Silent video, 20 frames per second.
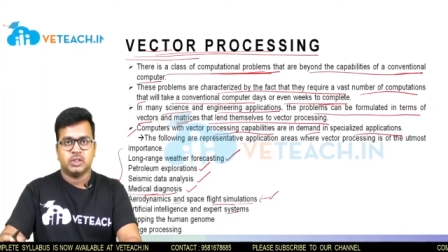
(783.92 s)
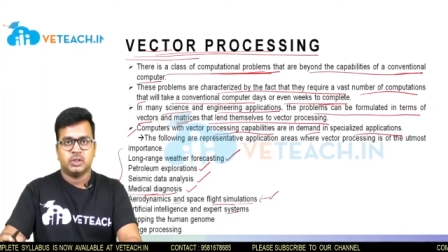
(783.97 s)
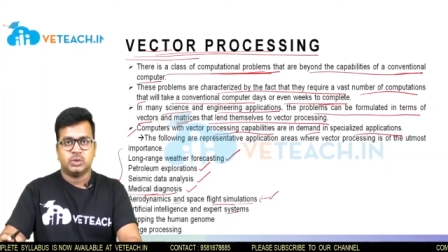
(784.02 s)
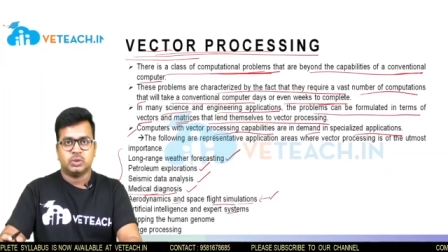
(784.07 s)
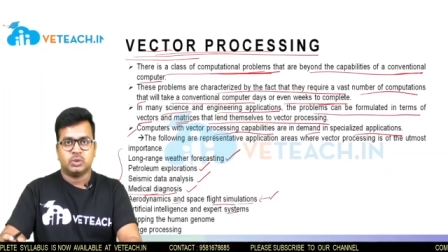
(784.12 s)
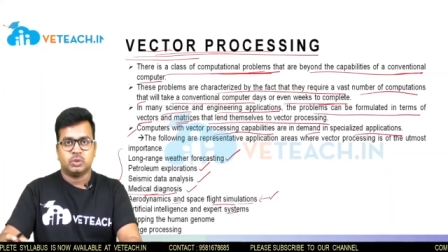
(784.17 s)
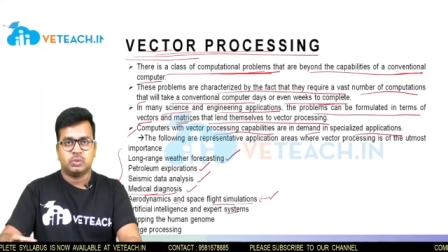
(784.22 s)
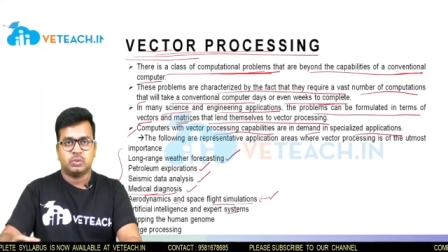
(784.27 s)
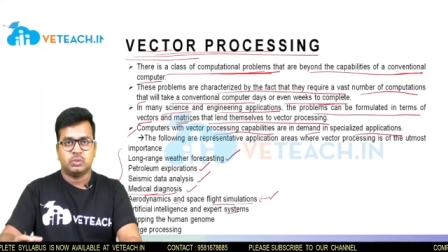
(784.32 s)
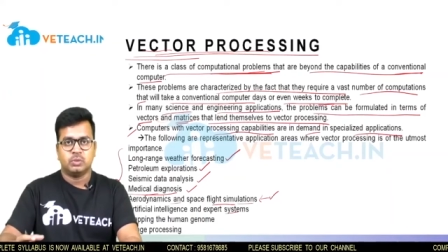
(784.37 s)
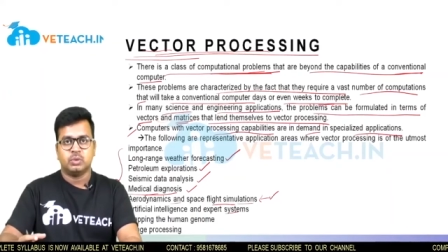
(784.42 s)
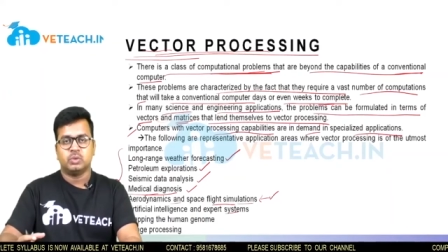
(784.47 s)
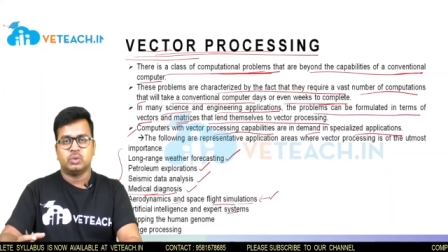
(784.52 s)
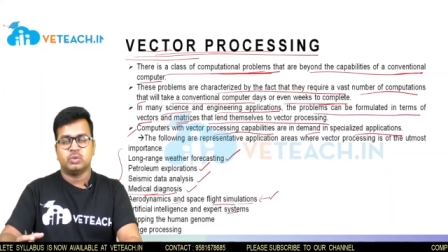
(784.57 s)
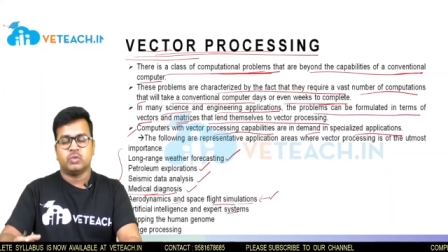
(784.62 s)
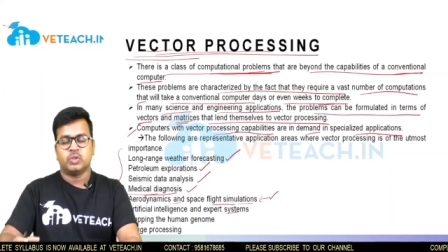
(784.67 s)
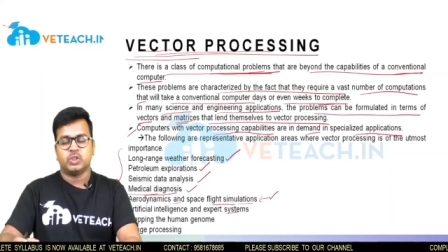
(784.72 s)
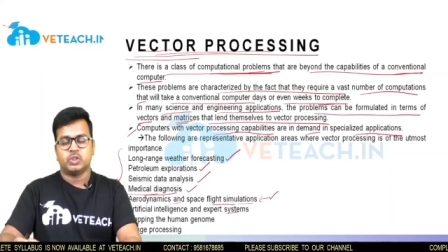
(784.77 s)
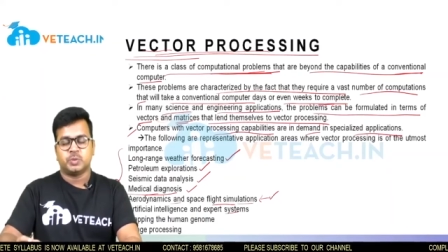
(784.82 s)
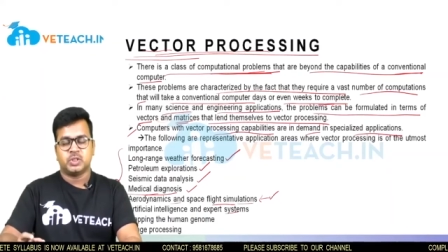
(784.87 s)
so
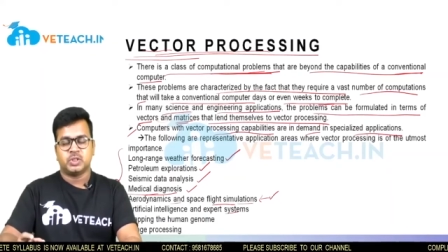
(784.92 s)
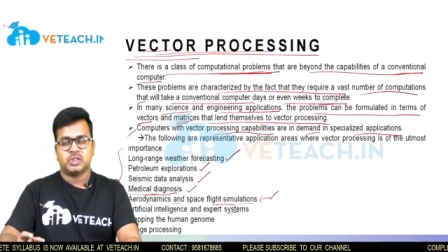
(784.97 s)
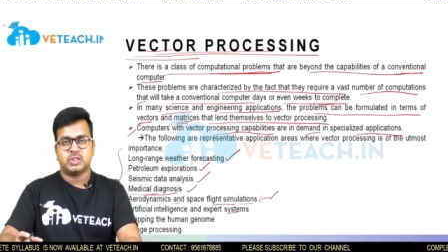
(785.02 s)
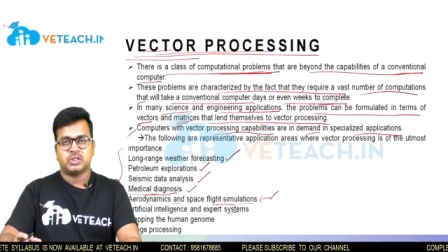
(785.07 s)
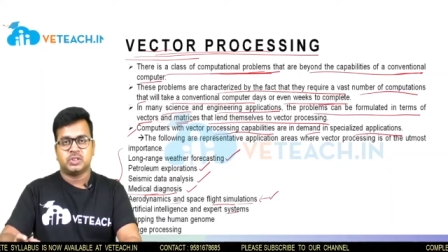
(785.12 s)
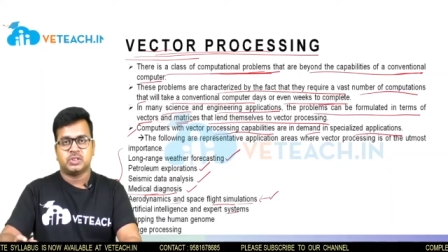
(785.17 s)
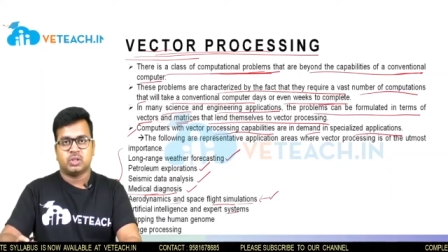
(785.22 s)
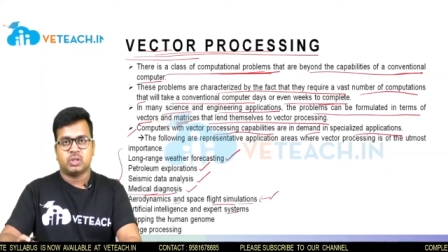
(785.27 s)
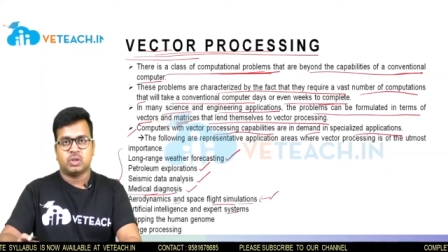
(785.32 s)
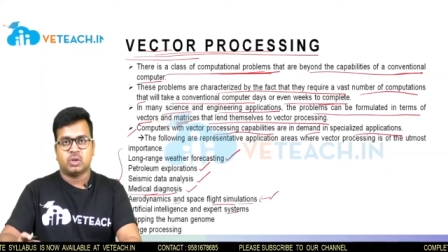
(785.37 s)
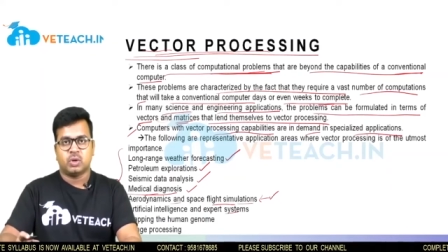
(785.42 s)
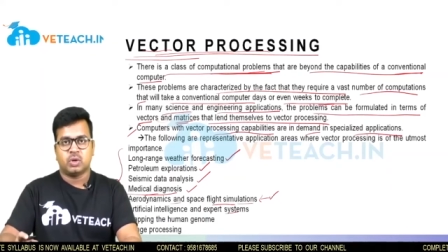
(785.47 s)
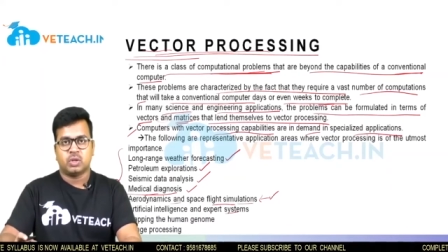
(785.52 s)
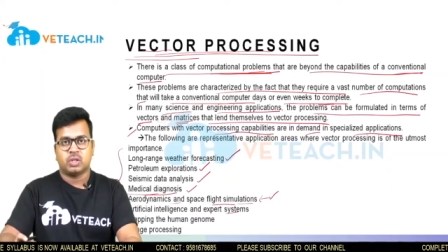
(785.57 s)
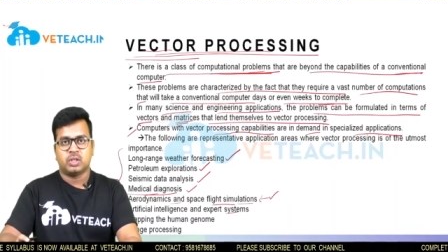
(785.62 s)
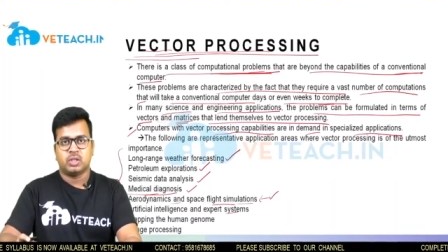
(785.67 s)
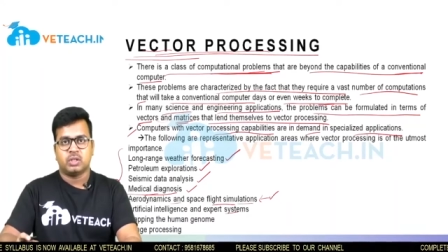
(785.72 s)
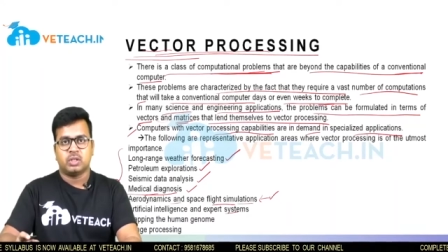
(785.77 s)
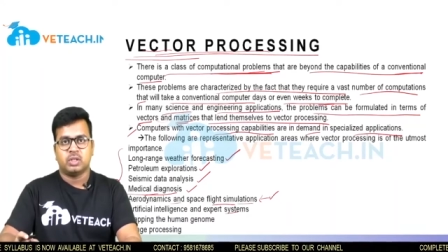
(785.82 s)
which persons are not